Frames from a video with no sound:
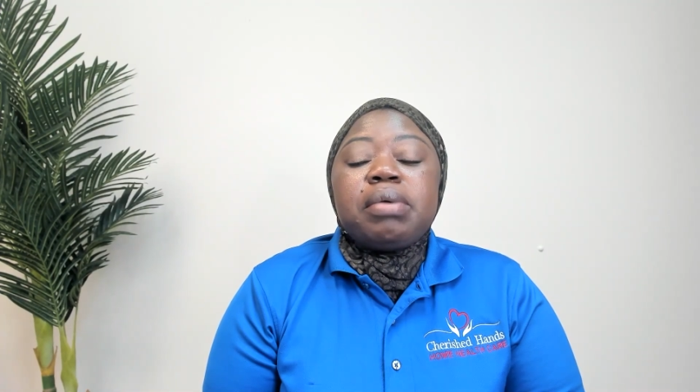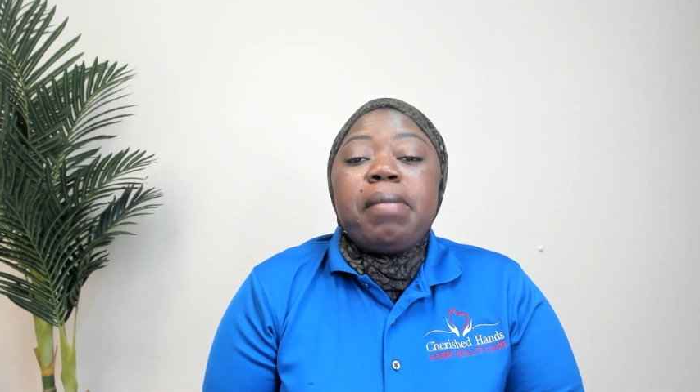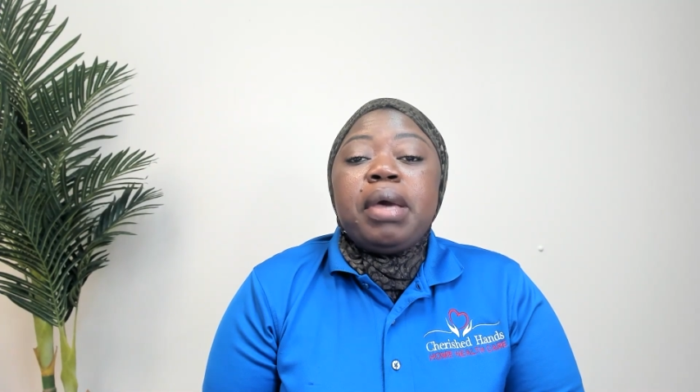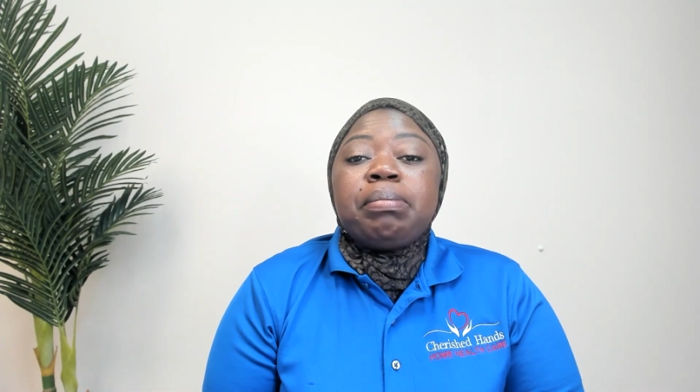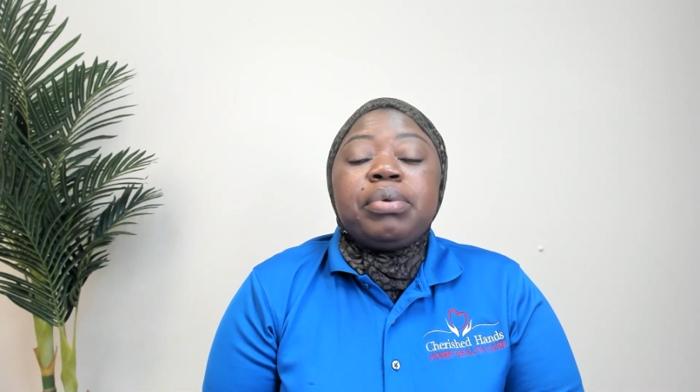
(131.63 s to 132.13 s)

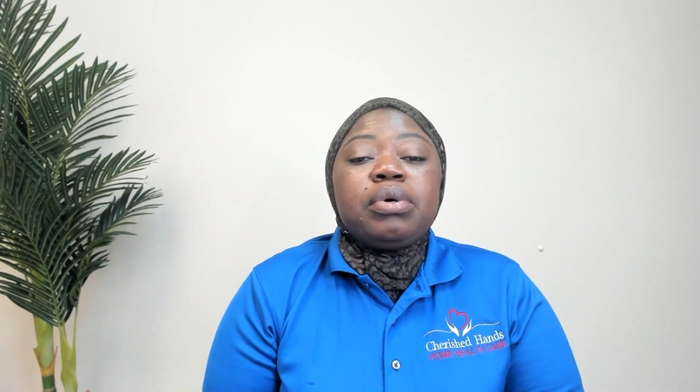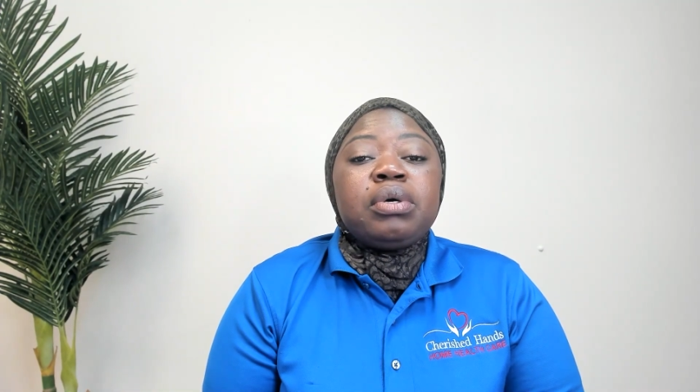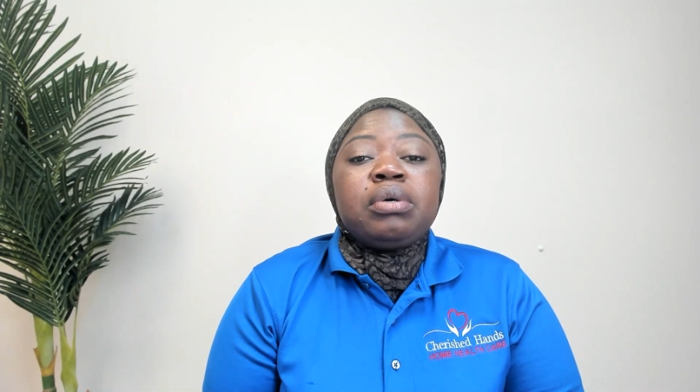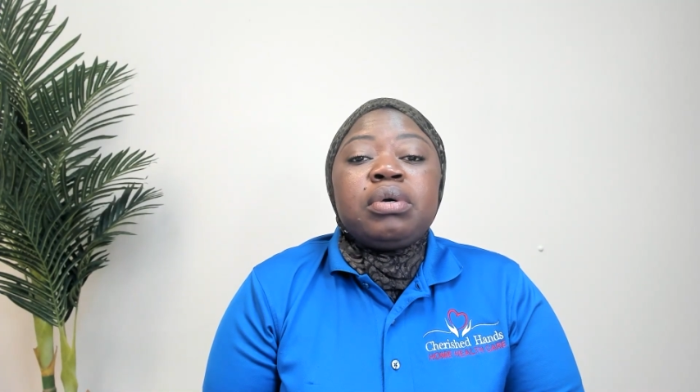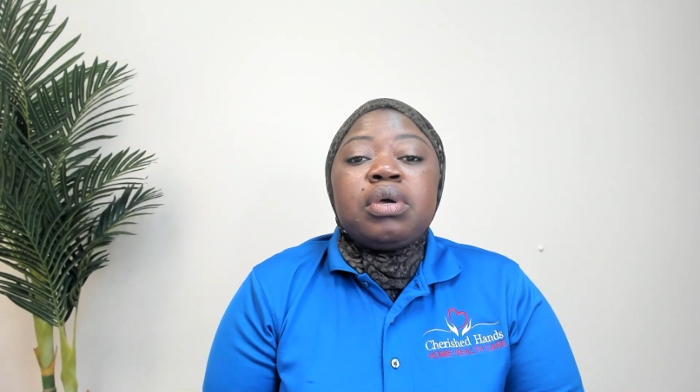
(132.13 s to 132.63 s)

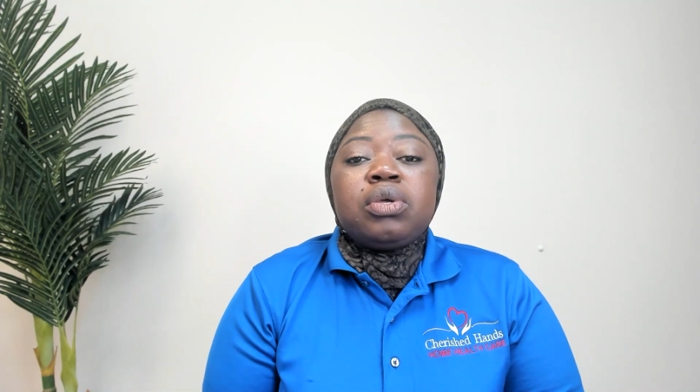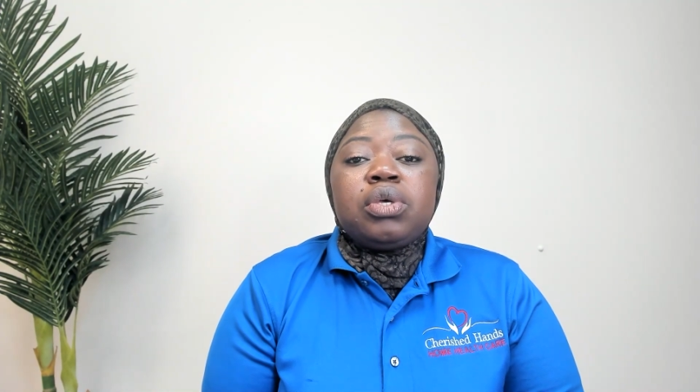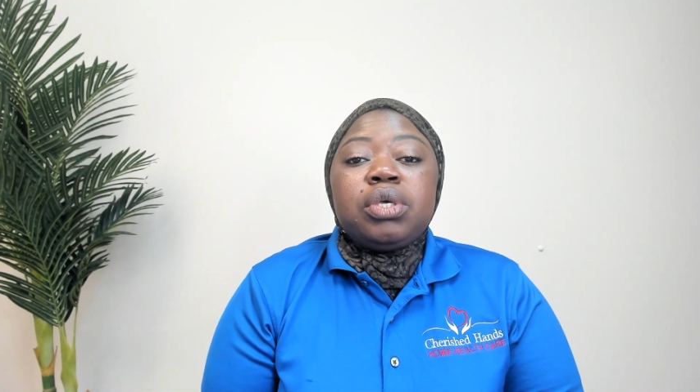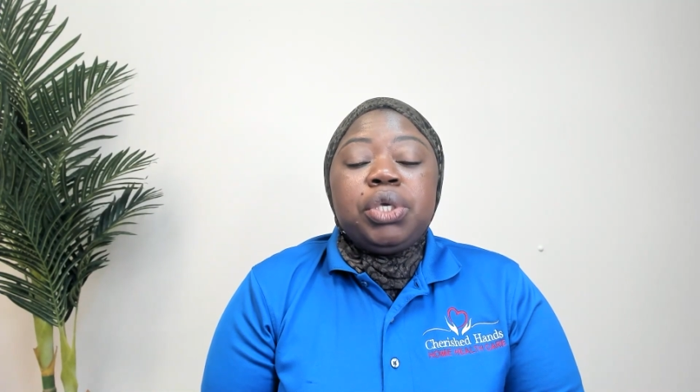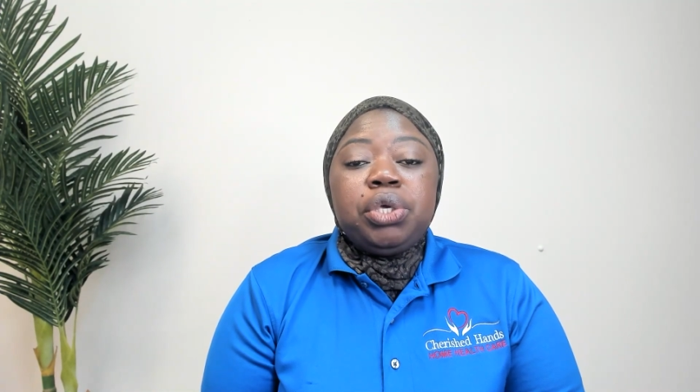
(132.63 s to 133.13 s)
remember
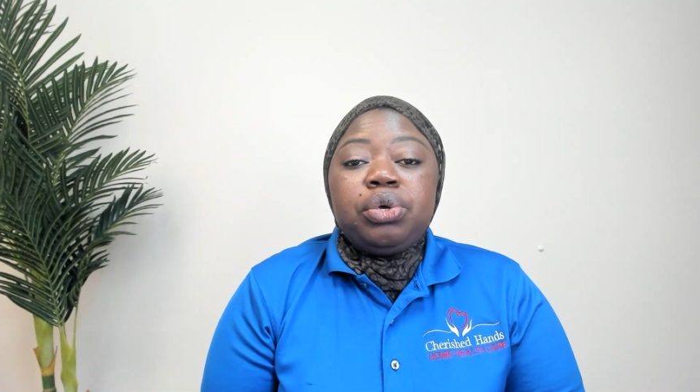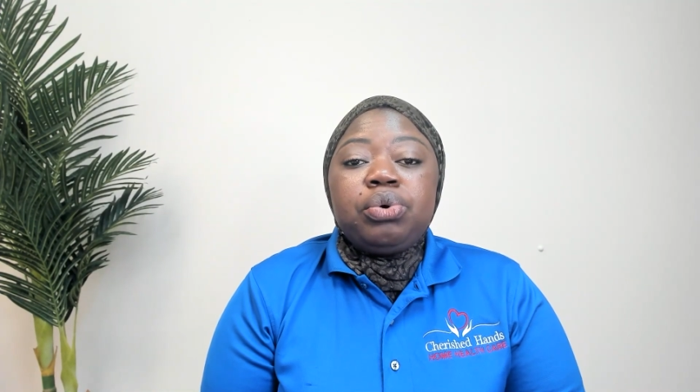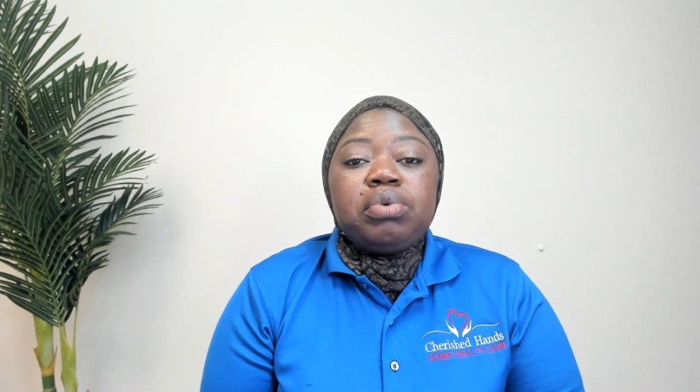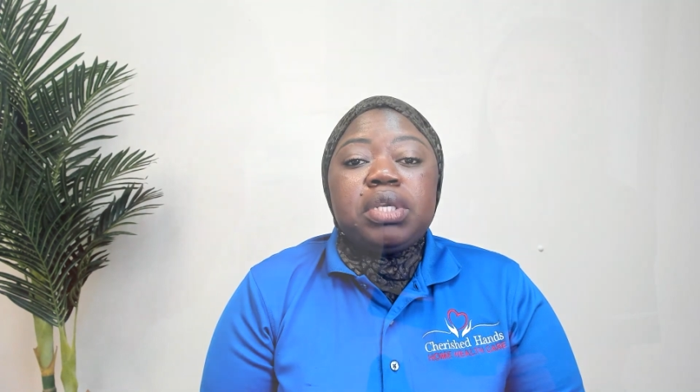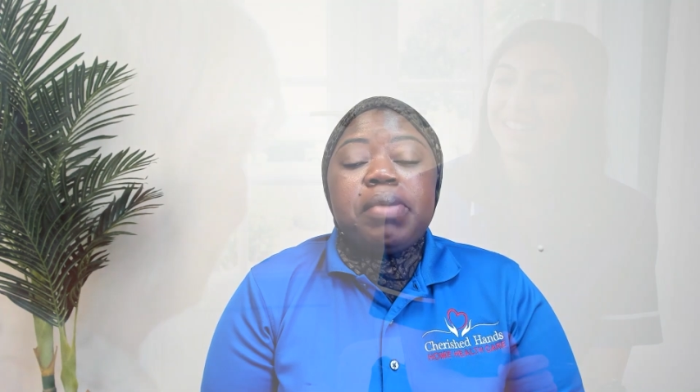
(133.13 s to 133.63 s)

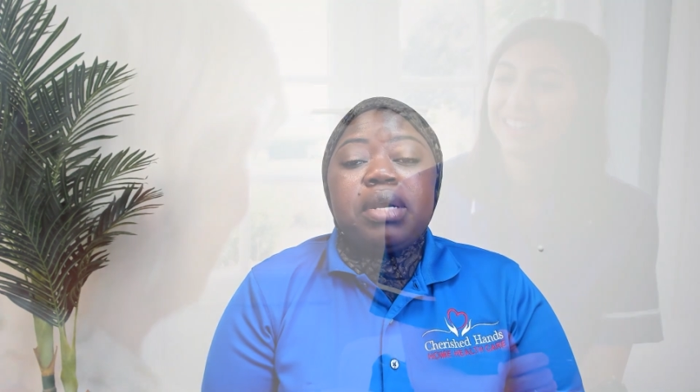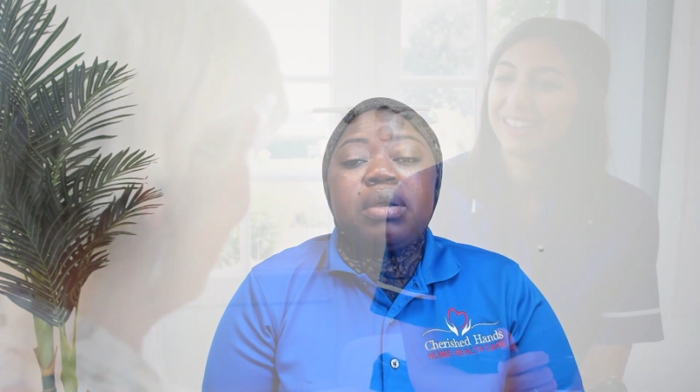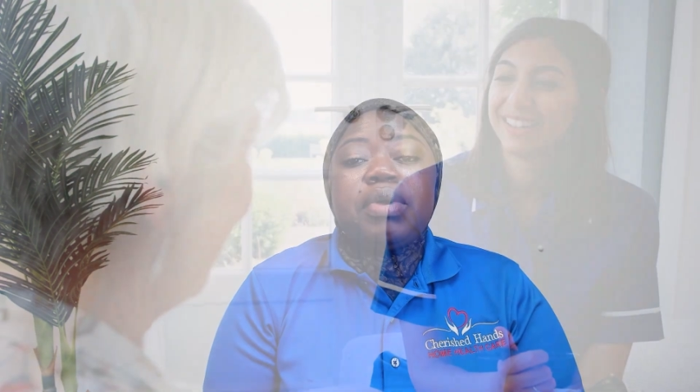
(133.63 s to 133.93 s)
you, they may not